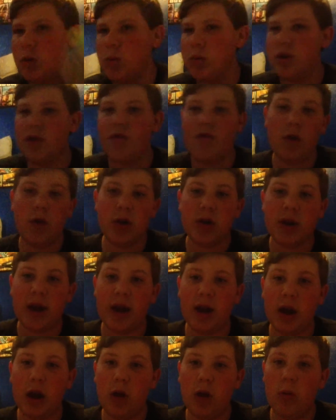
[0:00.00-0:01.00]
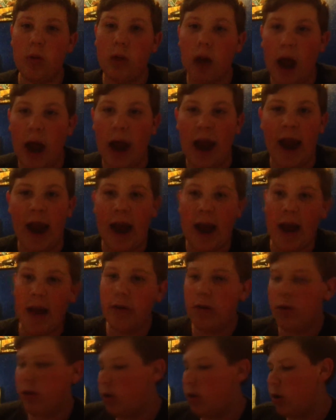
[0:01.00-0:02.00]
was the first Halo I had.
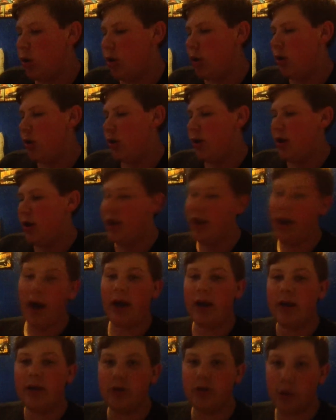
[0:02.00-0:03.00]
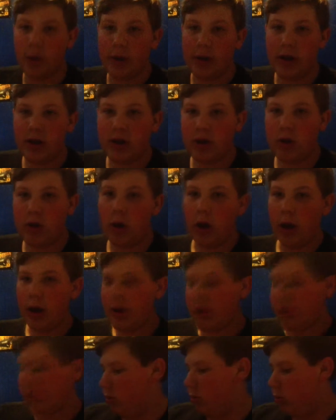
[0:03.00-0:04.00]
And I enjoyed it a
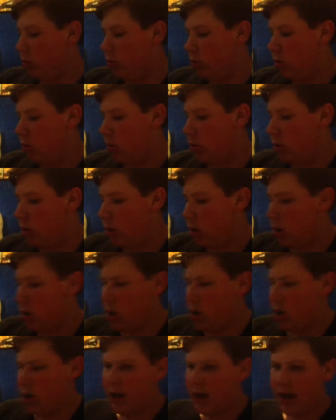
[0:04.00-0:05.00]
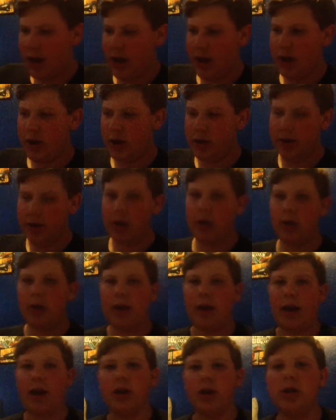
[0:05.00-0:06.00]
lot. And
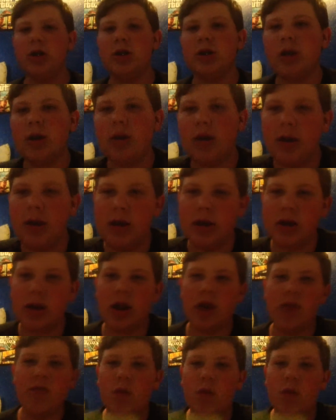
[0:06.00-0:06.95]
next is, of